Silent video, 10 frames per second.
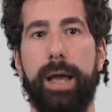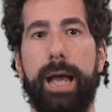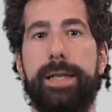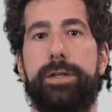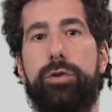
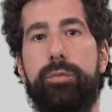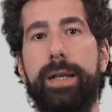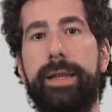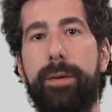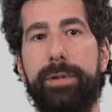as to
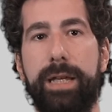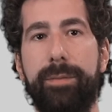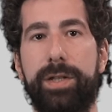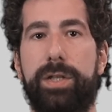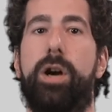build up the
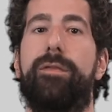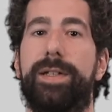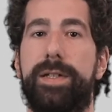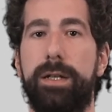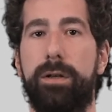image of a
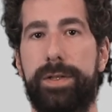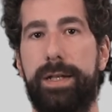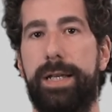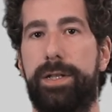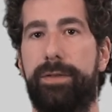single
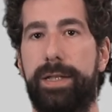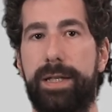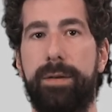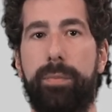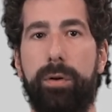slice of the
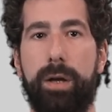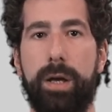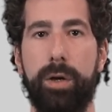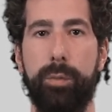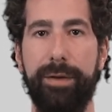sample,
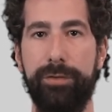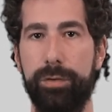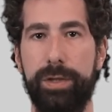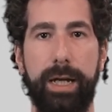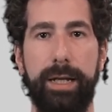we have to
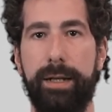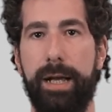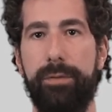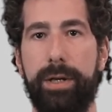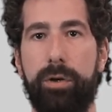scan
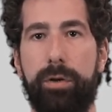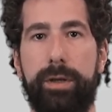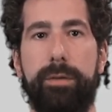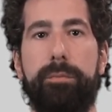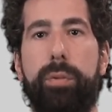and
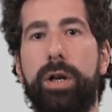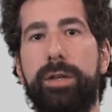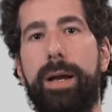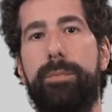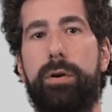record point
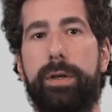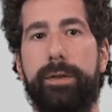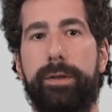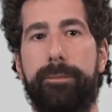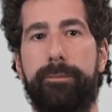by
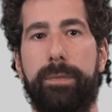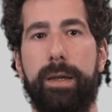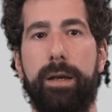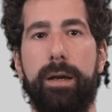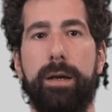point.
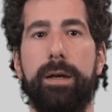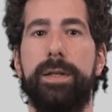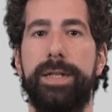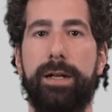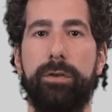
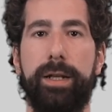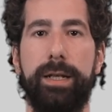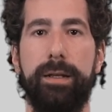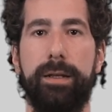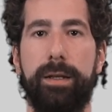
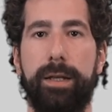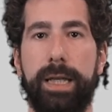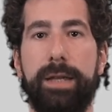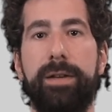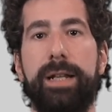Secondly,
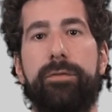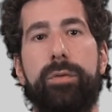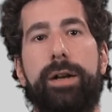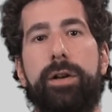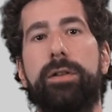even if we
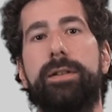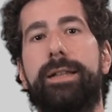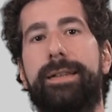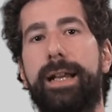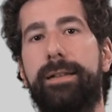are not
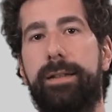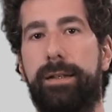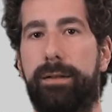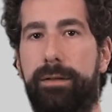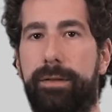
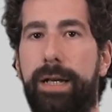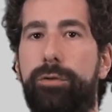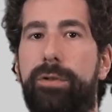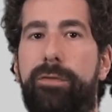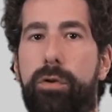detecting the
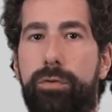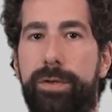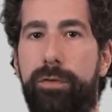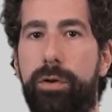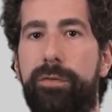autofocus
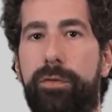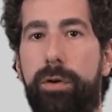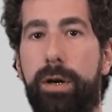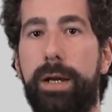fluorophore,